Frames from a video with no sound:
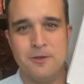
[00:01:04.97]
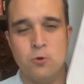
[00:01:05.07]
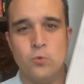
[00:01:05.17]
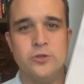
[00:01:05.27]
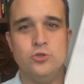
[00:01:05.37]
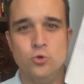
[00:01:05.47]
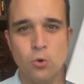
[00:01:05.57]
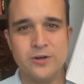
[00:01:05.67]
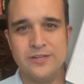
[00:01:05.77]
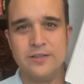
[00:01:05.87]
when you
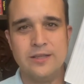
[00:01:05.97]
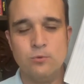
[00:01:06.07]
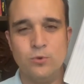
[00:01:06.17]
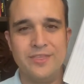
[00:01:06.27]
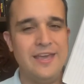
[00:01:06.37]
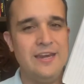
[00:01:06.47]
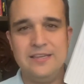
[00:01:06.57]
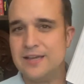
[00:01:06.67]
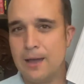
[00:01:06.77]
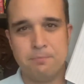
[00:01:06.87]
are dealing with any
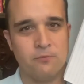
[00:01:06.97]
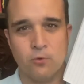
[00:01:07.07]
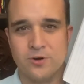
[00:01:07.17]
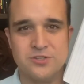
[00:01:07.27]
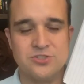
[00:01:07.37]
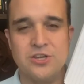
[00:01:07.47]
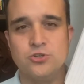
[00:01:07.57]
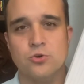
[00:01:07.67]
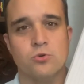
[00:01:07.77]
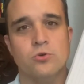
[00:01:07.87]
type of
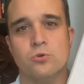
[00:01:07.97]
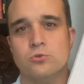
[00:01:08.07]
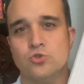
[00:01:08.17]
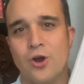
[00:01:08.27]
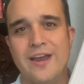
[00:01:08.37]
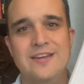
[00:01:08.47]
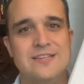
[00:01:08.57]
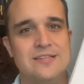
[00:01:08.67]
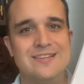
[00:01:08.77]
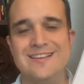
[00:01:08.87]
organization or you're trying
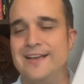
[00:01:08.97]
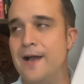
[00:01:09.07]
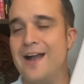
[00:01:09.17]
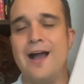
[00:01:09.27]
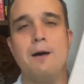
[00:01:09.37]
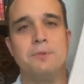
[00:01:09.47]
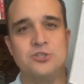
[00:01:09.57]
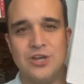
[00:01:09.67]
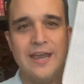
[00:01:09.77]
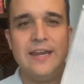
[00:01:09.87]
to
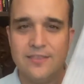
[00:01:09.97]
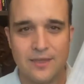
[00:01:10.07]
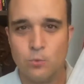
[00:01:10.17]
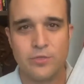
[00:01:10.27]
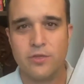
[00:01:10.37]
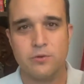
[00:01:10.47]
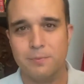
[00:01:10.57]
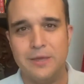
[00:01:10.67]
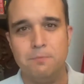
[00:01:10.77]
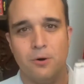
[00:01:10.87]
accomplish anything with other
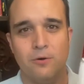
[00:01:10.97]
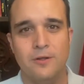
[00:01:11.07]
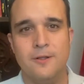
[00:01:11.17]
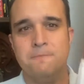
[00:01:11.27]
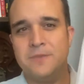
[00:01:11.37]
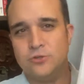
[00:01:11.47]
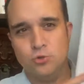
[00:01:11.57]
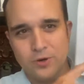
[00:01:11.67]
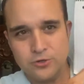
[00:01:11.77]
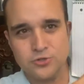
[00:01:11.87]
people that
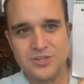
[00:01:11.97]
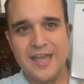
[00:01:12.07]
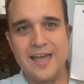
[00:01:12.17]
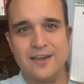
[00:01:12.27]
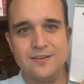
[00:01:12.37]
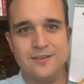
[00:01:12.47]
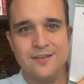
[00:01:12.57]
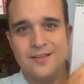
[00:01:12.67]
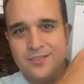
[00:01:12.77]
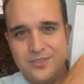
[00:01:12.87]
you understand
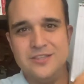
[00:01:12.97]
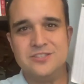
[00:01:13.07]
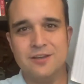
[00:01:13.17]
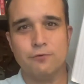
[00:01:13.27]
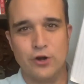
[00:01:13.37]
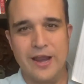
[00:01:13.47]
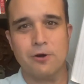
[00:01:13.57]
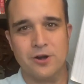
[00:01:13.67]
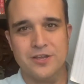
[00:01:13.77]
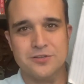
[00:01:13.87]
these different
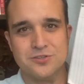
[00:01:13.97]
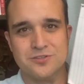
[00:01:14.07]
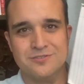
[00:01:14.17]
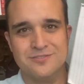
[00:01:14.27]
areas.